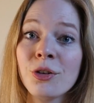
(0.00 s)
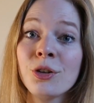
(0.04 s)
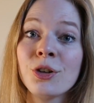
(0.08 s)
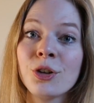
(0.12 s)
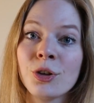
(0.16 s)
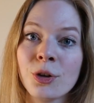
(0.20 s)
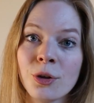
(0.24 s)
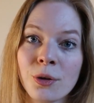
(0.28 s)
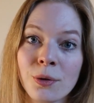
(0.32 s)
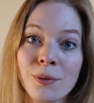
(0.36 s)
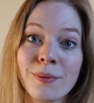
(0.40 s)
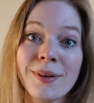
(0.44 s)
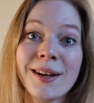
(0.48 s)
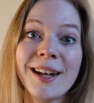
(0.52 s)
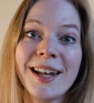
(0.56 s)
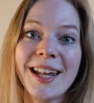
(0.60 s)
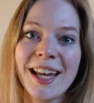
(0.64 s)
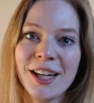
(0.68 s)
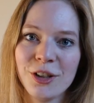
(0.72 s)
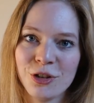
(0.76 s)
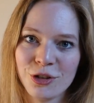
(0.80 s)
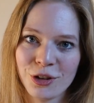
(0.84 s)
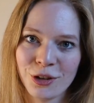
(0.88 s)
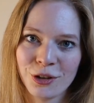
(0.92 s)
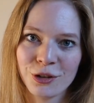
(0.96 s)
your
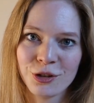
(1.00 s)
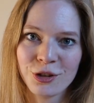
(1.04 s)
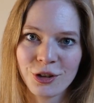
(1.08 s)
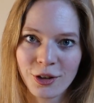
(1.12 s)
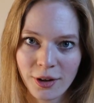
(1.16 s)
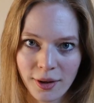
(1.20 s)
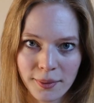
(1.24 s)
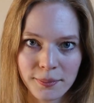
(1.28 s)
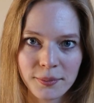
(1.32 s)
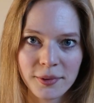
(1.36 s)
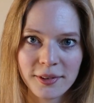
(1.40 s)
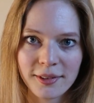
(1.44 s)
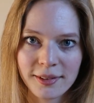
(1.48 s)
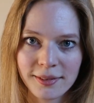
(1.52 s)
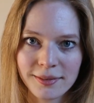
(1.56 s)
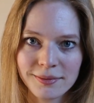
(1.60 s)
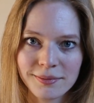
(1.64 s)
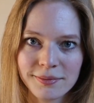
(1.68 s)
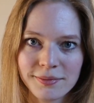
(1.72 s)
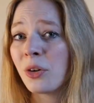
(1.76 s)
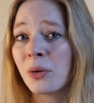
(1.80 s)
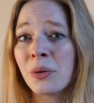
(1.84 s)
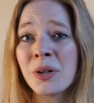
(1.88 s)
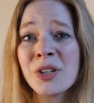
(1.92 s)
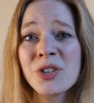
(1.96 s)
relationships.
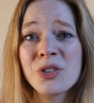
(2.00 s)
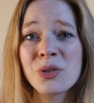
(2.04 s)
Your